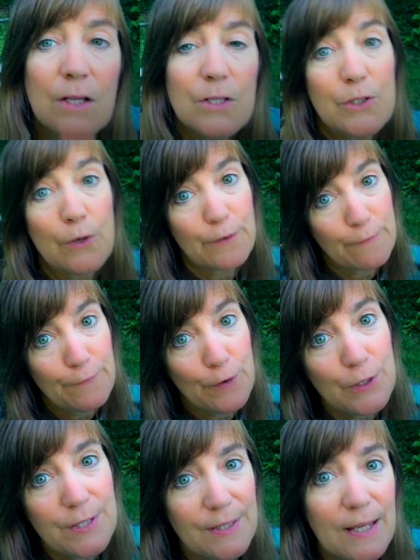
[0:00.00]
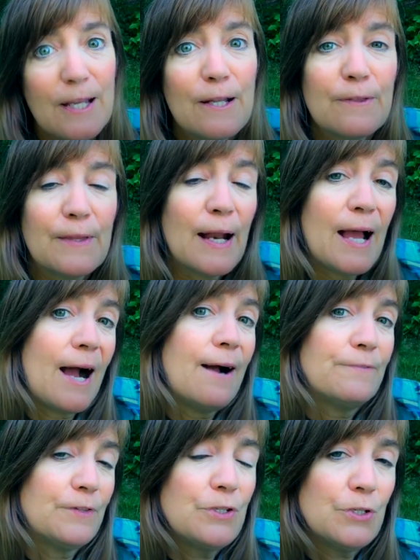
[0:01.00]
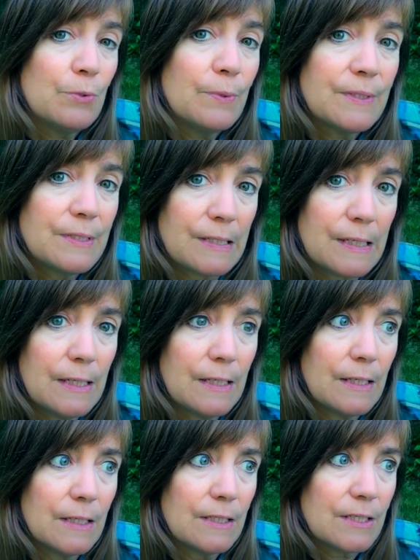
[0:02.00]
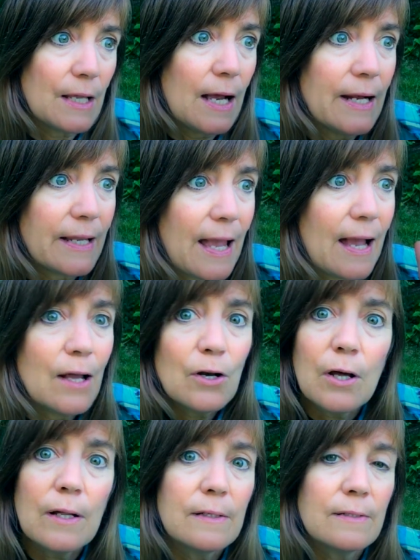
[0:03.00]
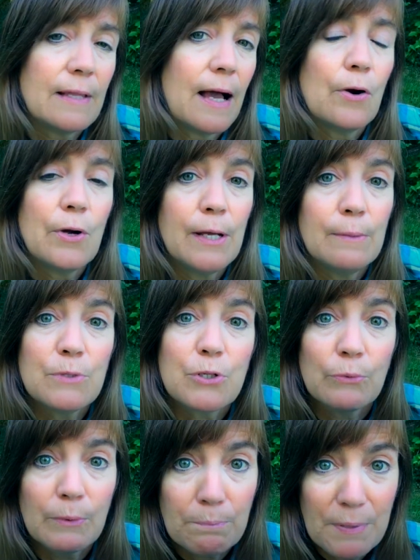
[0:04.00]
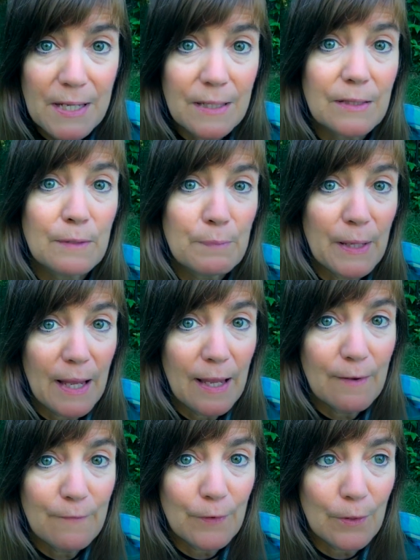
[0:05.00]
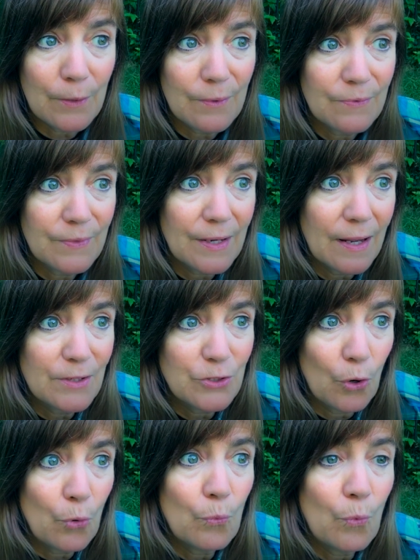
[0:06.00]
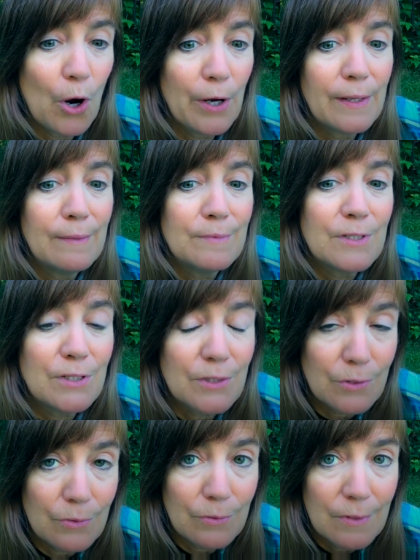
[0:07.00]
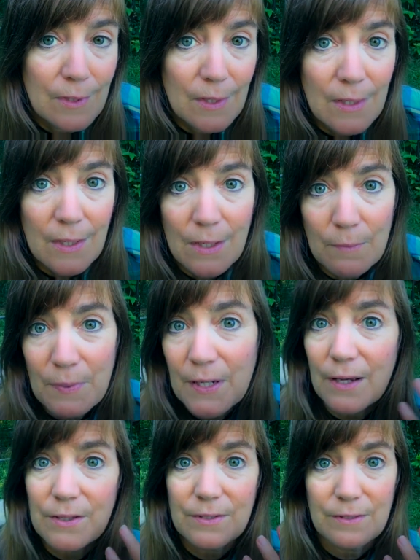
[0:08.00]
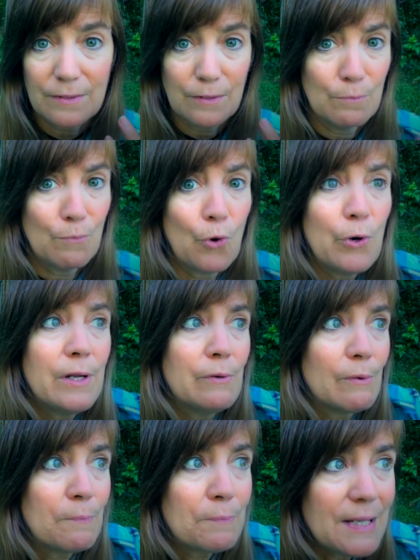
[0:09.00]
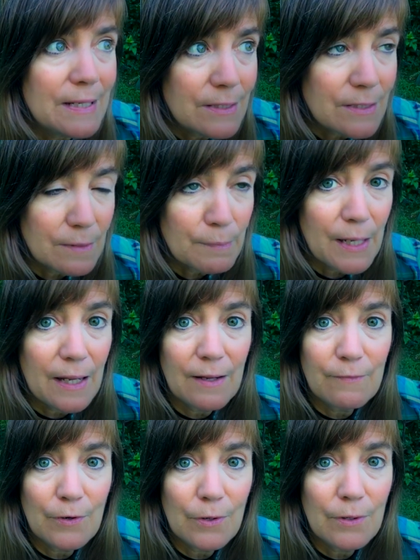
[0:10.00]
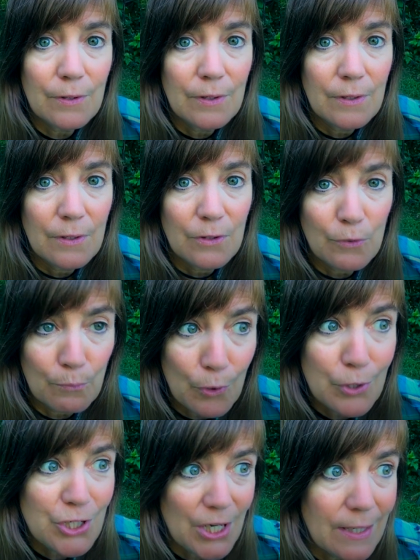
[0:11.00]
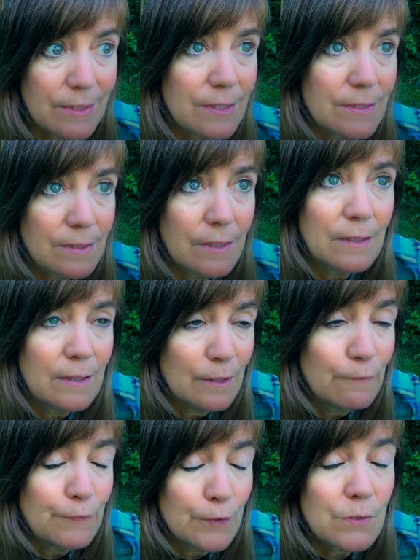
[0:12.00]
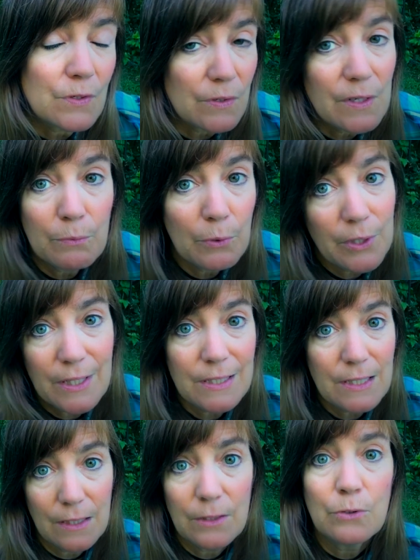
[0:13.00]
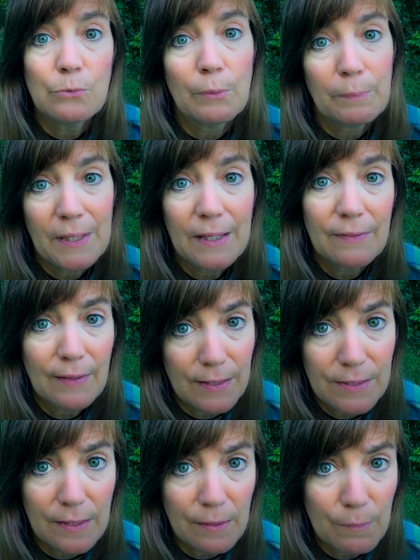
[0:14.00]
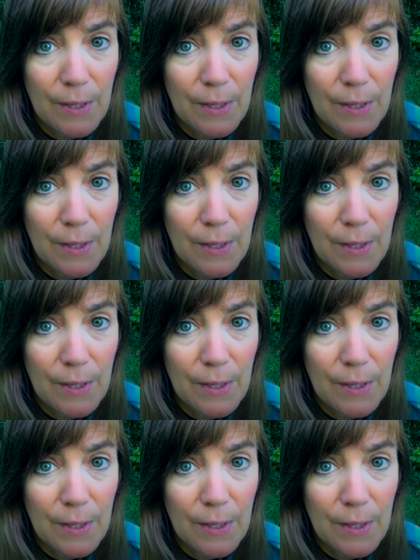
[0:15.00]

So the first thing that I have to do with Skeen is I cannot allow him to repeat the behavior that I don't want him to do, because the more he repeats the behavior, the more chances that in future he will continue repeating that same